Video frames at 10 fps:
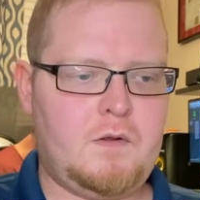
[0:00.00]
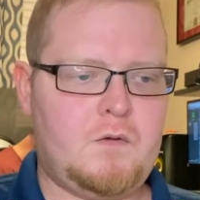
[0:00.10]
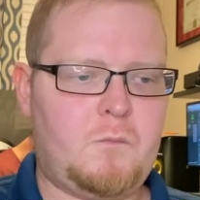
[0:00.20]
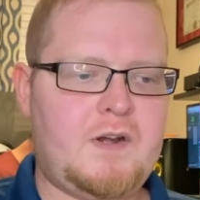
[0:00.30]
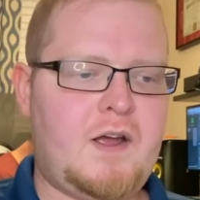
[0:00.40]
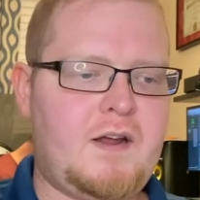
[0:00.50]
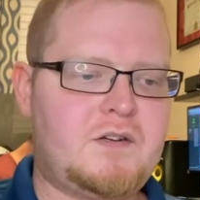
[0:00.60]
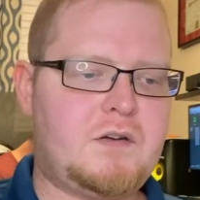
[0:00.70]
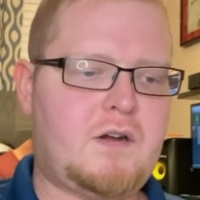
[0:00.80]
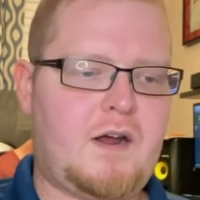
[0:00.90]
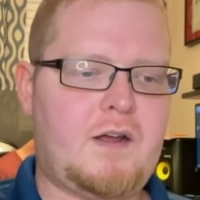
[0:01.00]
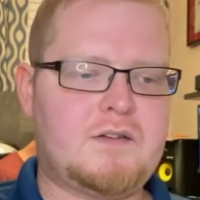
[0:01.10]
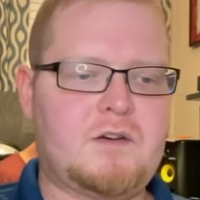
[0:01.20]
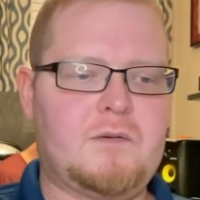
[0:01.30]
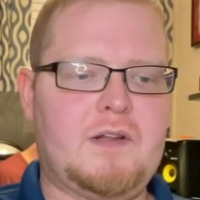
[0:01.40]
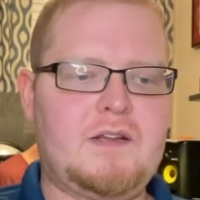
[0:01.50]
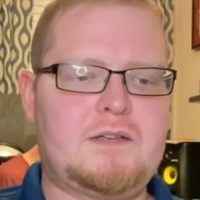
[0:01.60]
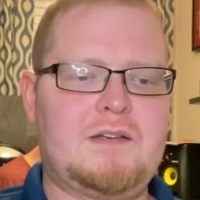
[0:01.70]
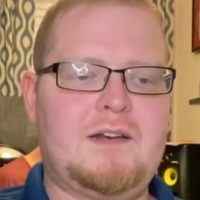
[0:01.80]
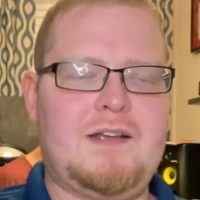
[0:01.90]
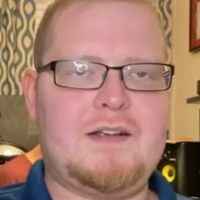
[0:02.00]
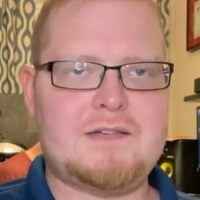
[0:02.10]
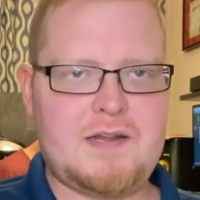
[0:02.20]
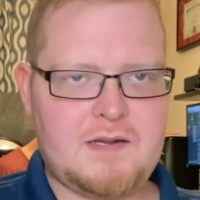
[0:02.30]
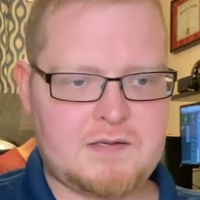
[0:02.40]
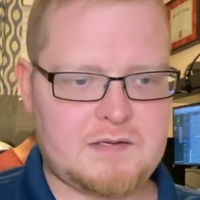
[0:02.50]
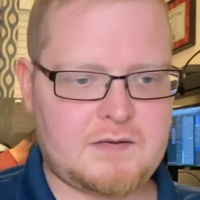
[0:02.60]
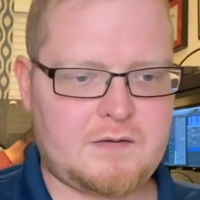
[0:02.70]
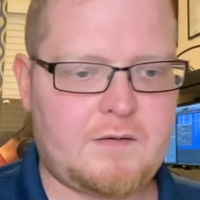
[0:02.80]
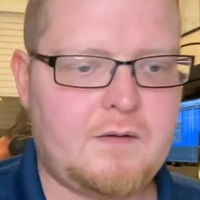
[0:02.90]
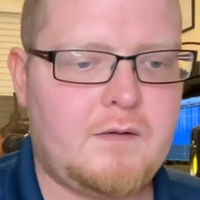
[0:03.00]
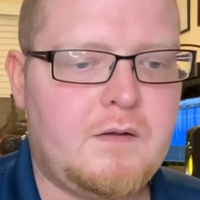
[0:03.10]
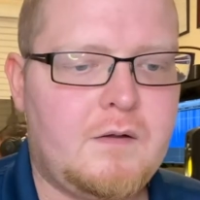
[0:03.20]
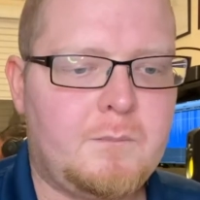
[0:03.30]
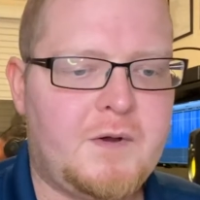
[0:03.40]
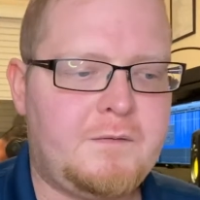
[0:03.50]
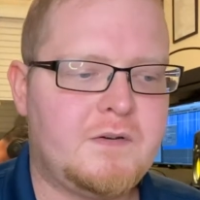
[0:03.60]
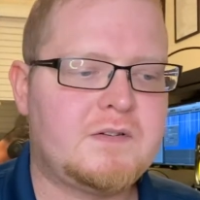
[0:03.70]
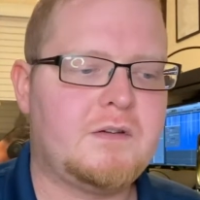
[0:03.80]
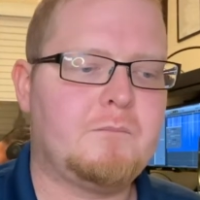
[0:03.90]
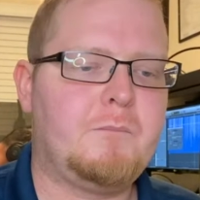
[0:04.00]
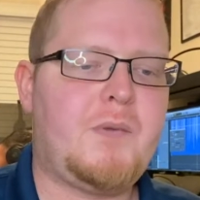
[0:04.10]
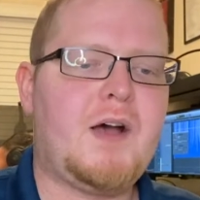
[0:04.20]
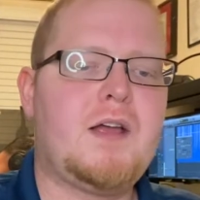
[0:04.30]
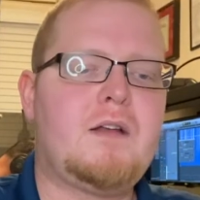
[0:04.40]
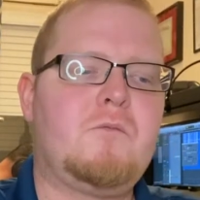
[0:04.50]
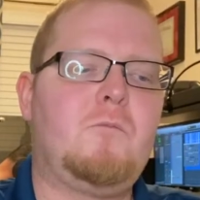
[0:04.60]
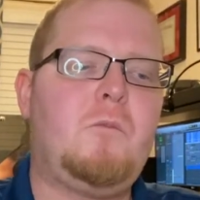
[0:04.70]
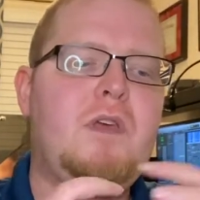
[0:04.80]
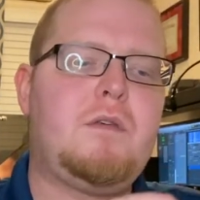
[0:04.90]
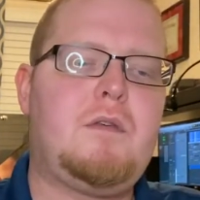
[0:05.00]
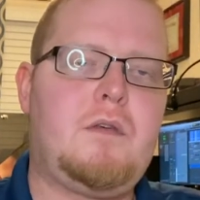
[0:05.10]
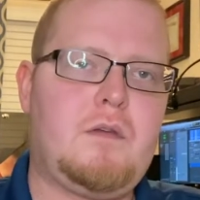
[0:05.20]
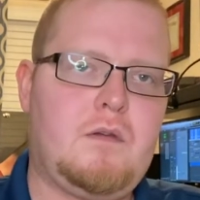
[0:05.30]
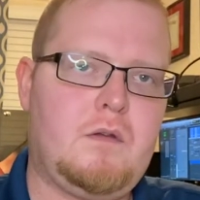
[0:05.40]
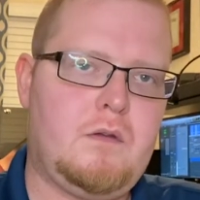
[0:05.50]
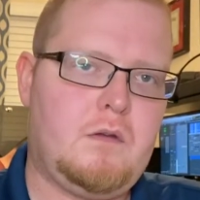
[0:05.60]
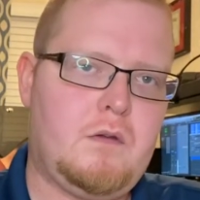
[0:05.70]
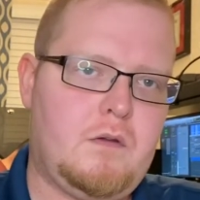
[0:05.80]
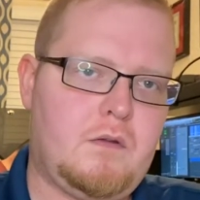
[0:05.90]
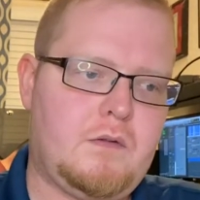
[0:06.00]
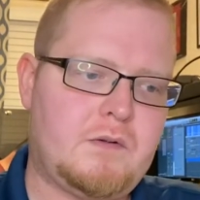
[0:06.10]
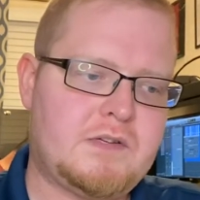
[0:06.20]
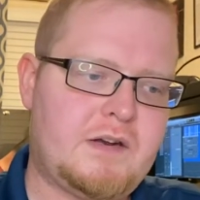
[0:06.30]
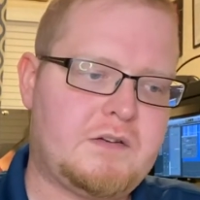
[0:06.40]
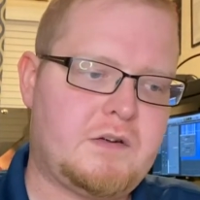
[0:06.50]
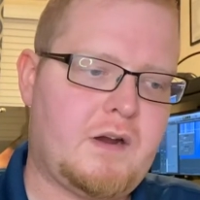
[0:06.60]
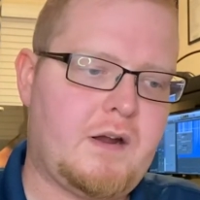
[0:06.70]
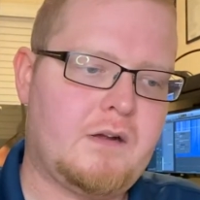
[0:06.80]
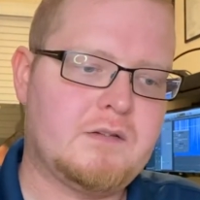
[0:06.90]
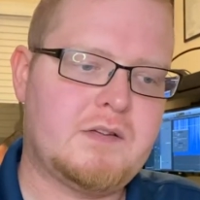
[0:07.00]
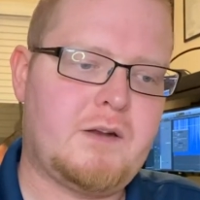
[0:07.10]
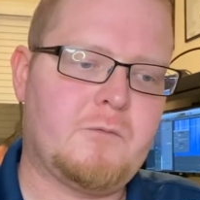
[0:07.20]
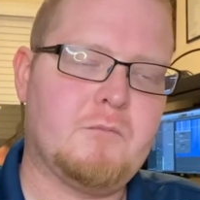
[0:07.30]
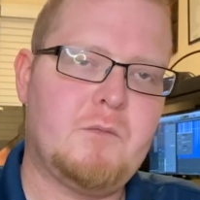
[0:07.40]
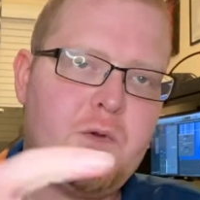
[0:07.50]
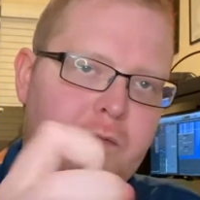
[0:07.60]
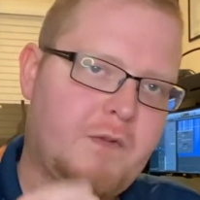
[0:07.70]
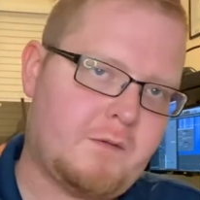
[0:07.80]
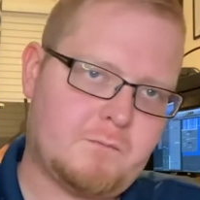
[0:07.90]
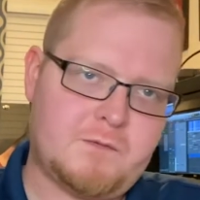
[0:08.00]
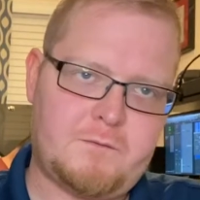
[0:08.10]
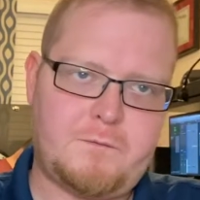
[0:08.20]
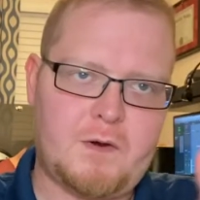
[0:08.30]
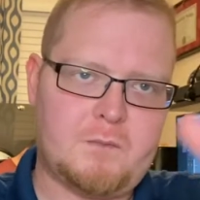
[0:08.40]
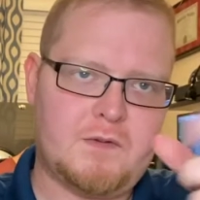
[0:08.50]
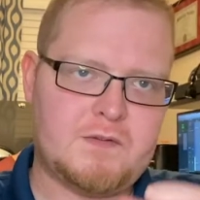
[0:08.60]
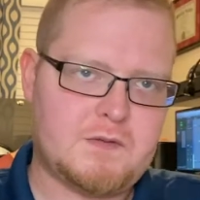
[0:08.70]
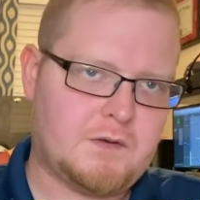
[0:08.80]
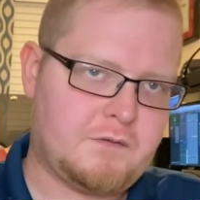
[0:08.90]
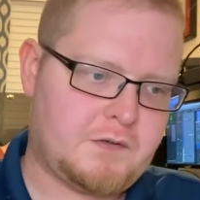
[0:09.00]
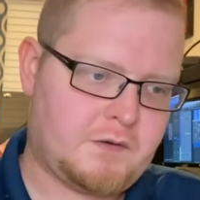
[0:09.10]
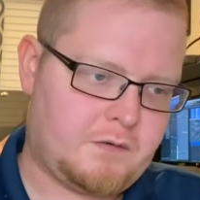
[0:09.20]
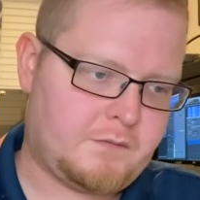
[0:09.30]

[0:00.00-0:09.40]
When hydrogen ions are released in excess, buffers combine with those hydrogen ions and remove them from the solution.